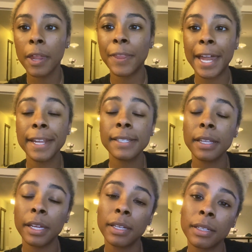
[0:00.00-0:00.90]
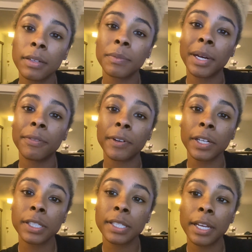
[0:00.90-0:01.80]
that is the end of my
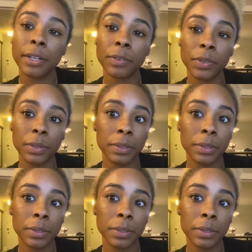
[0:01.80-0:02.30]
first interview